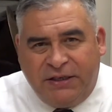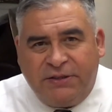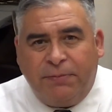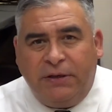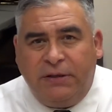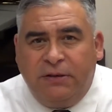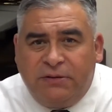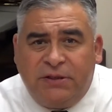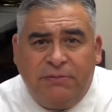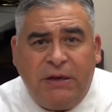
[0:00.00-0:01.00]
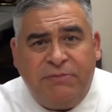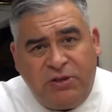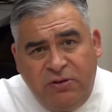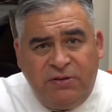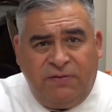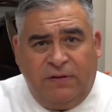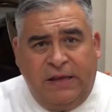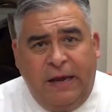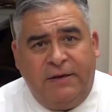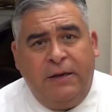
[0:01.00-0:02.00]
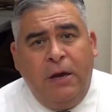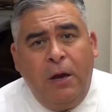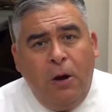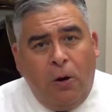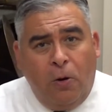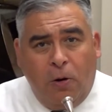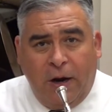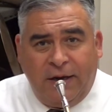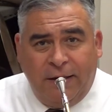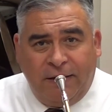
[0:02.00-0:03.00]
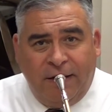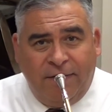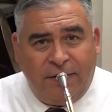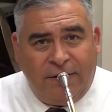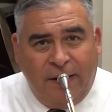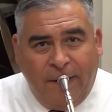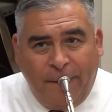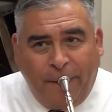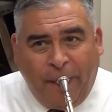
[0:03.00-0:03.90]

case, but there's sometimes a use for that. Or I can give it the